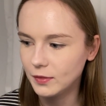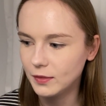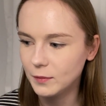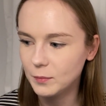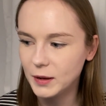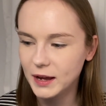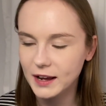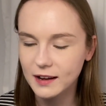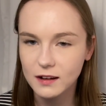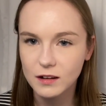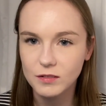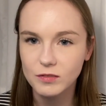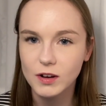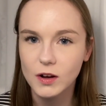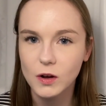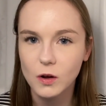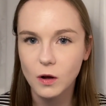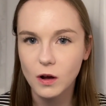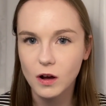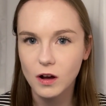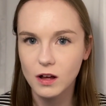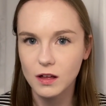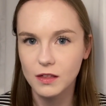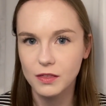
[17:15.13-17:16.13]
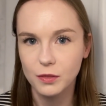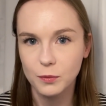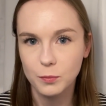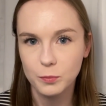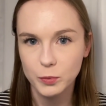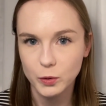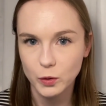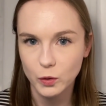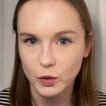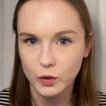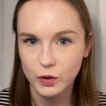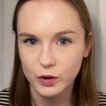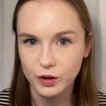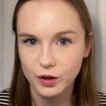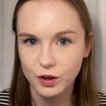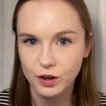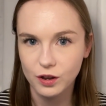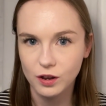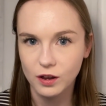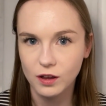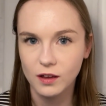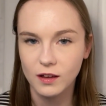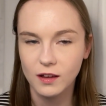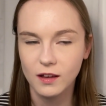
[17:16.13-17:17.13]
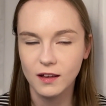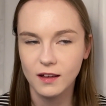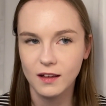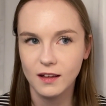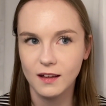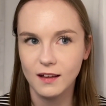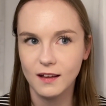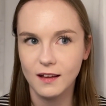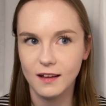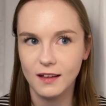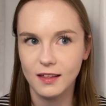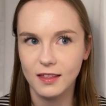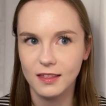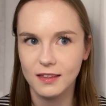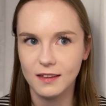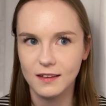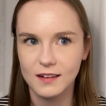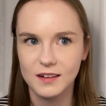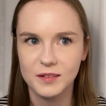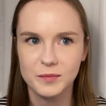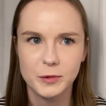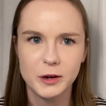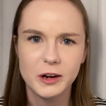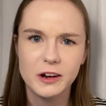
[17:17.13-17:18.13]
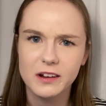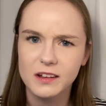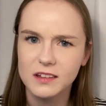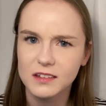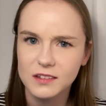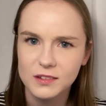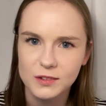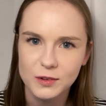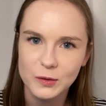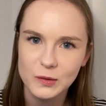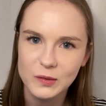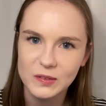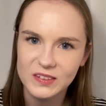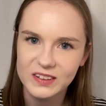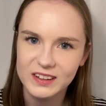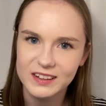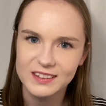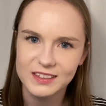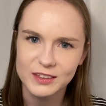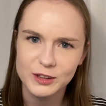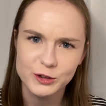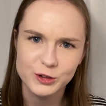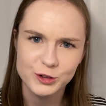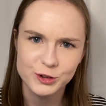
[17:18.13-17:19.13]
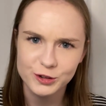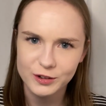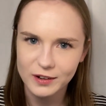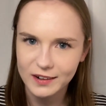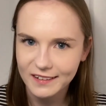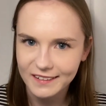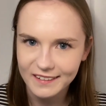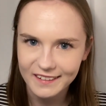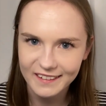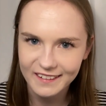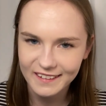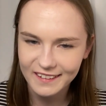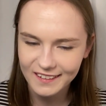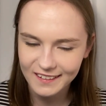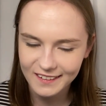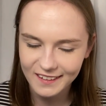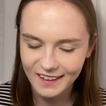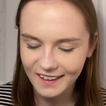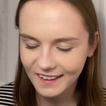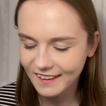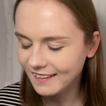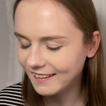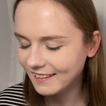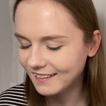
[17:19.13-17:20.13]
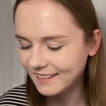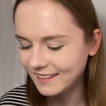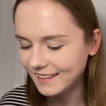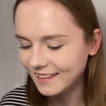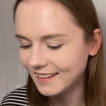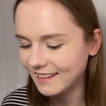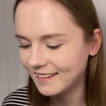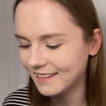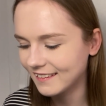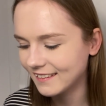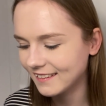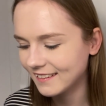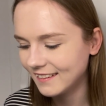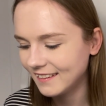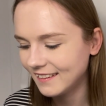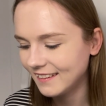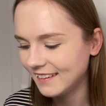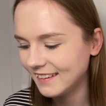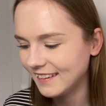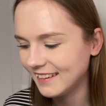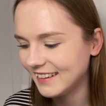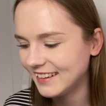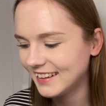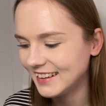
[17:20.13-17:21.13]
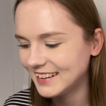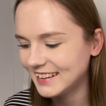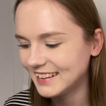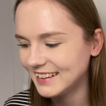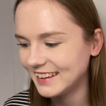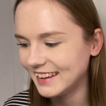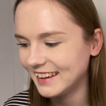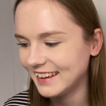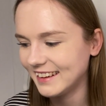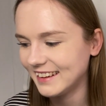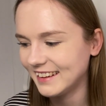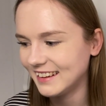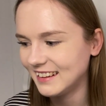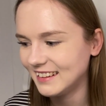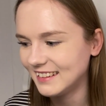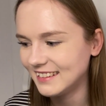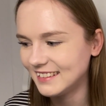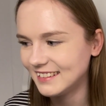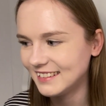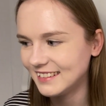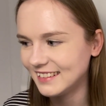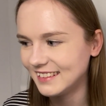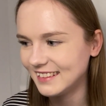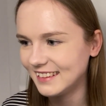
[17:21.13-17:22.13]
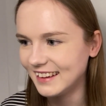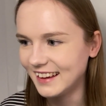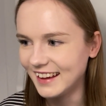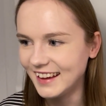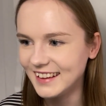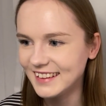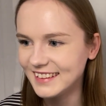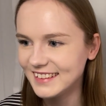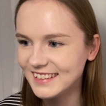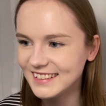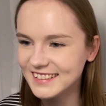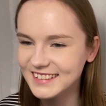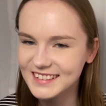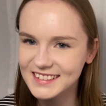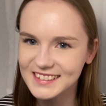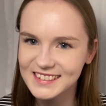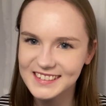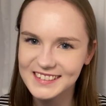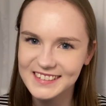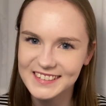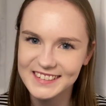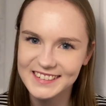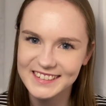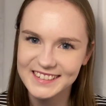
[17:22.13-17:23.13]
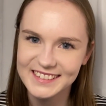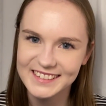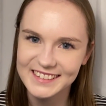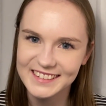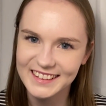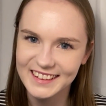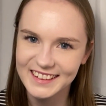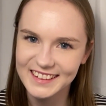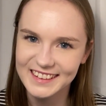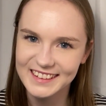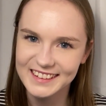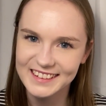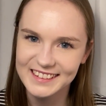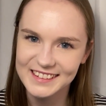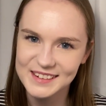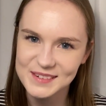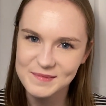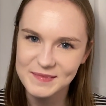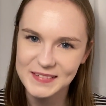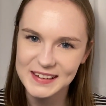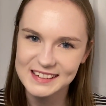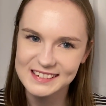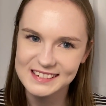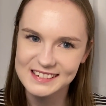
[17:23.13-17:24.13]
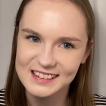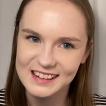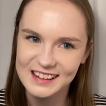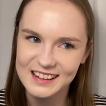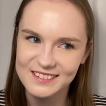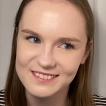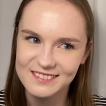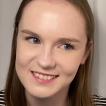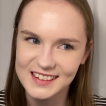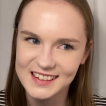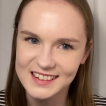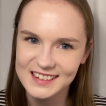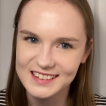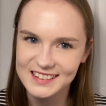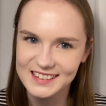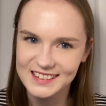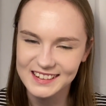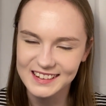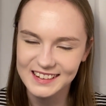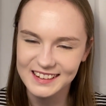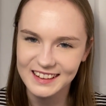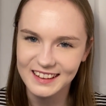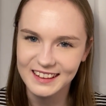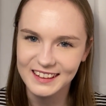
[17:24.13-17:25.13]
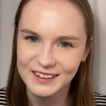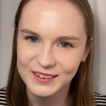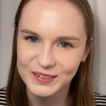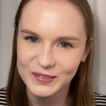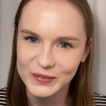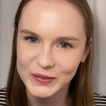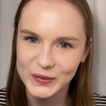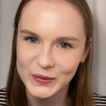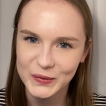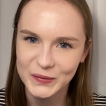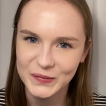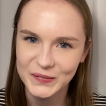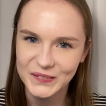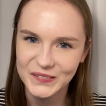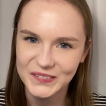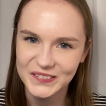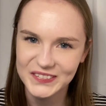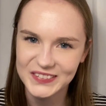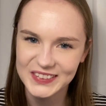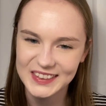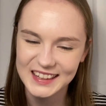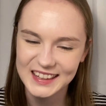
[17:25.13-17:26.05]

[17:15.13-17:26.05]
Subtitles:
the back of our car the boot, and then Americans call it the trunk. And yeah, I think it makes life interesting, and it's cool.